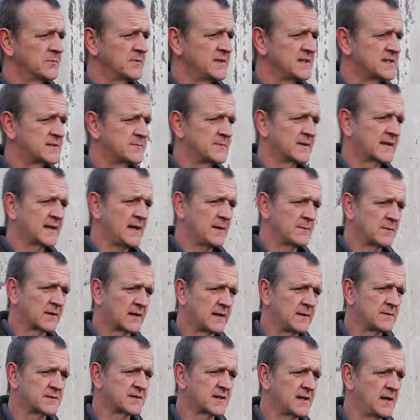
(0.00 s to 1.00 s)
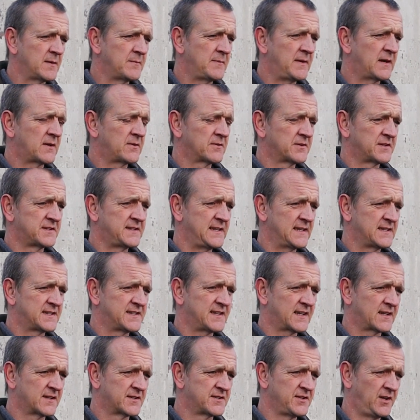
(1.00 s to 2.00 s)
And for some reason my camera keeps going back
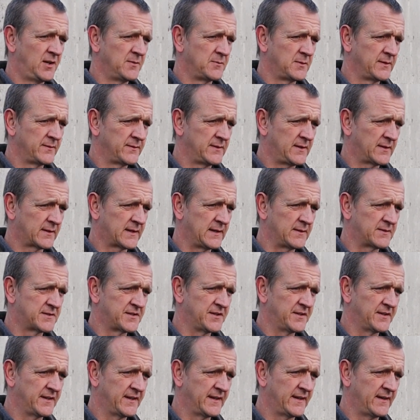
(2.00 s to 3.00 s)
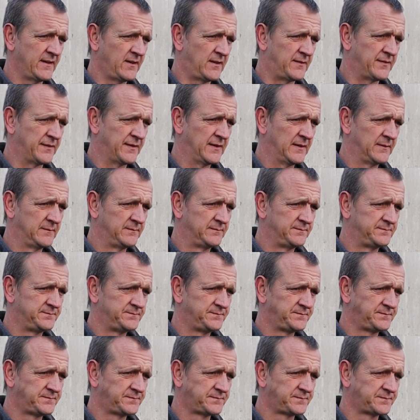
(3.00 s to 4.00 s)
on a 10-second timer even though I keep turning it off.
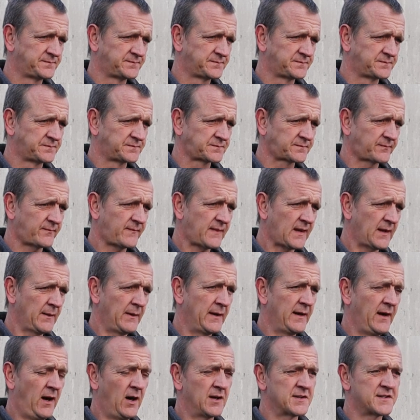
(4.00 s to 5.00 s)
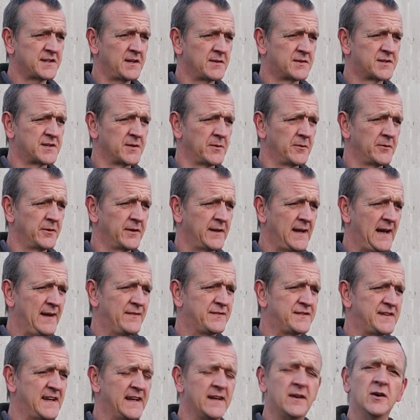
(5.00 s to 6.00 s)
Right, ISO
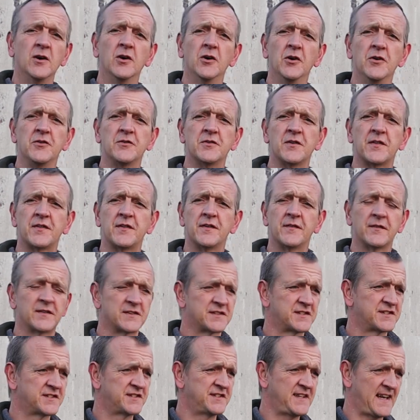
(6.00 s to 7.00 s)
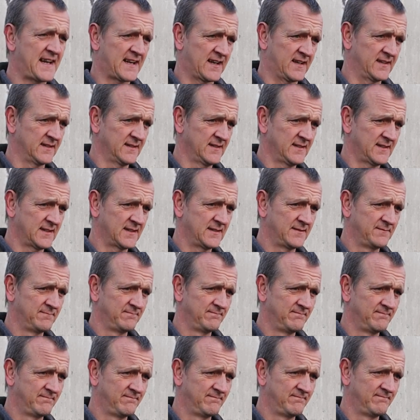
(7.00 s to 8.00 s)
200, f10, 100th of a
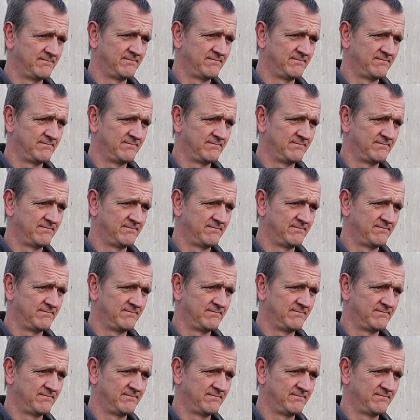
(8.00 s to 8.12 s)
second.